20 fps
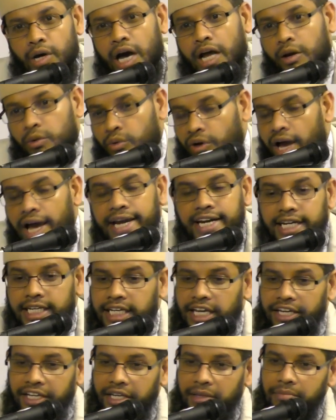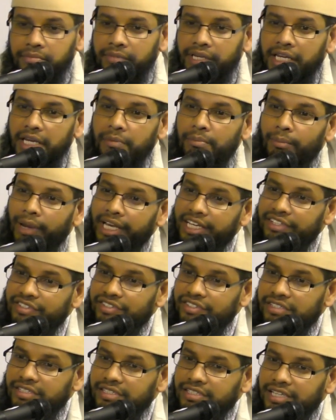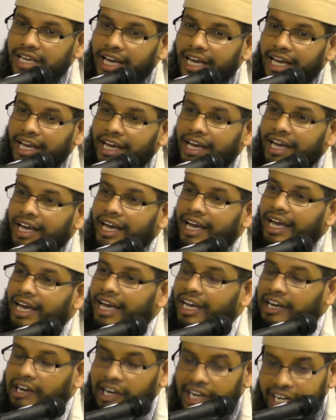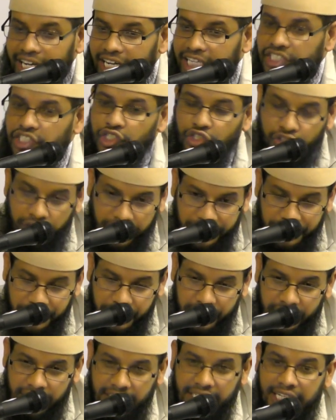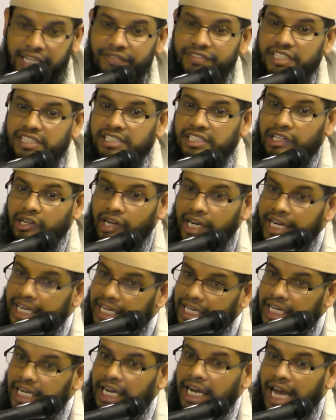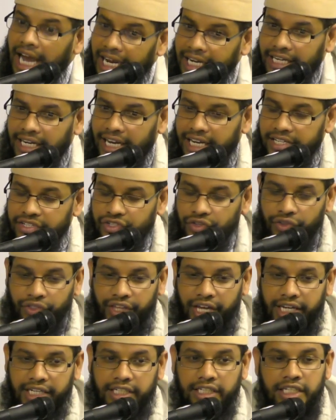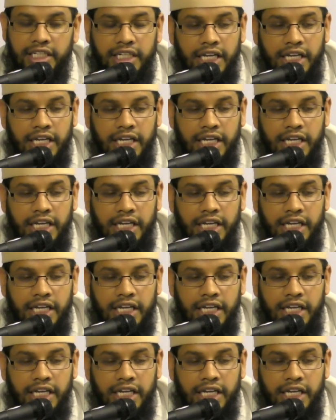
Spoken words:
Al-Quran al-Kareem, it makes a clear instruction. It gives us clear guidelines on that.